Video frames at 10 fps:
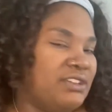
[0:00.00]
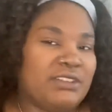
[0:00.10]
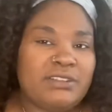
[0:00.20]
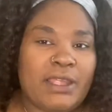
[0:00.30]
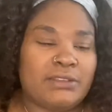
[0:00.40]

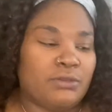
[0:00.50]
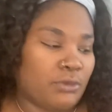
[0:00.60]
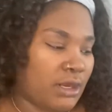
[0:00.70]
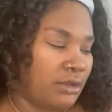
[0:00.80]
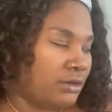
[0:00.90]
just like the
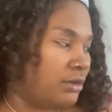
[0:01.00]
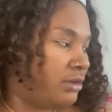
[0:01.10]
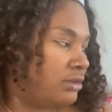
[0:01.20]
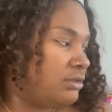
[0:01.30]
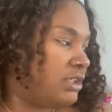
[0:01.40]

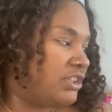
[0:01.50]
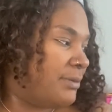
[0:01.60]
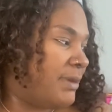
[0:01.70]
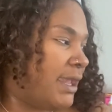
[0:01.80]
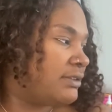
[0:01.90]
regular TJ
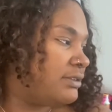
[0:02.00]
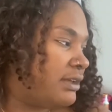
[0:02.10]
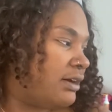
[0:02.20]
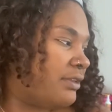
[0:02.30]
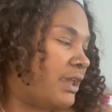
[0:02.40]
Maxx and
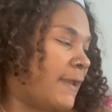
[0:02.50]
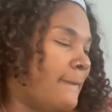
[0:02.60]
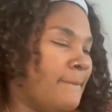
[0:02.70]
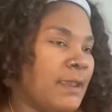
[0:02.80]
all that,